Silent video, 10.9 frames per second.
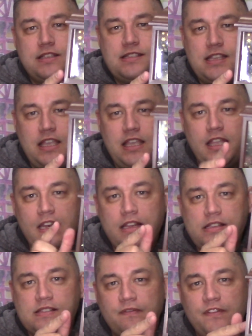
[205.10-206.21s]
see, it
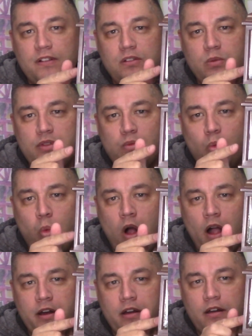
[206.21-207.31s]
is filled with
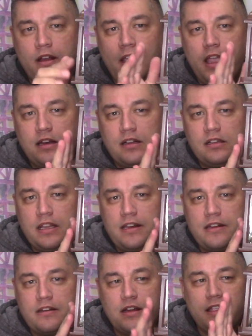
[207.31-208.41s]
water and
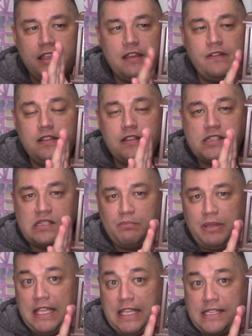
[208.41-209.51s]
glitter, giving this
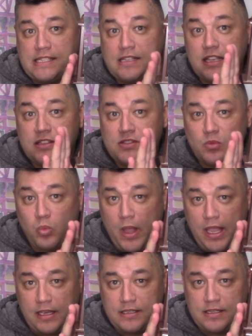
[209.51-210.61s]
piece its
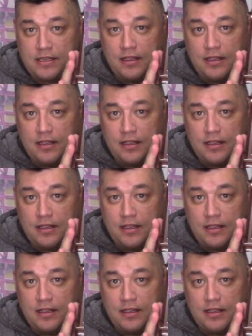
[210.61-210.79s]
weight.